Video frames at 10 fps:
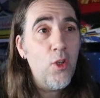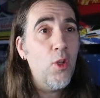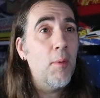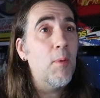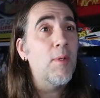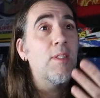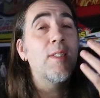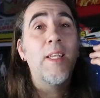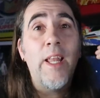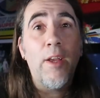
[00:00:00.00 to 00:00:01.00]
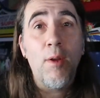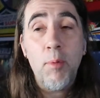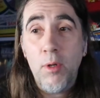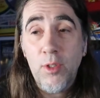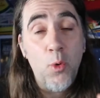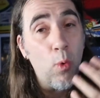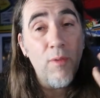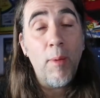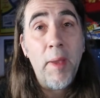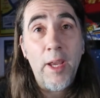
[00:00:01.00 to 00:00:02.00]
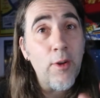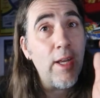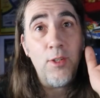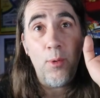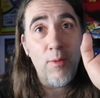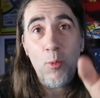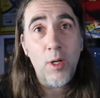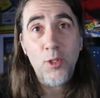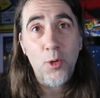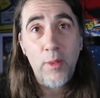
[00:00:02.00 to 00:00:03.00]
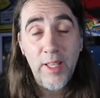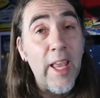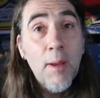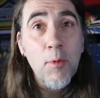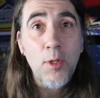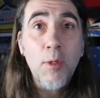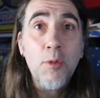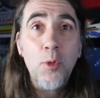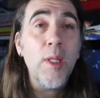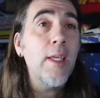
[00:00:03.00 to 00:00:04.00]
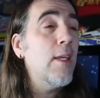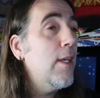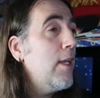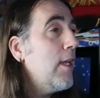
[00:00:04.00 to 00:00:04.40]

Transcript: Nobody wants to see an angry person, or if I'm angry, I don't even want to turn on the camera usually.